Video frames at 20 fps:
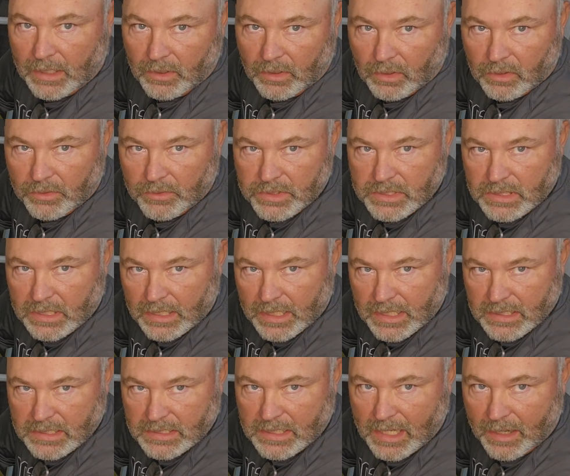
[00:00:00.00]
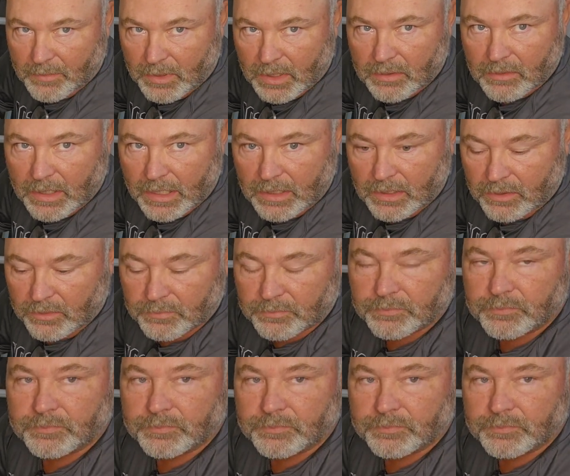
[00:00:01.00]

concludes today's assignment. Thank you.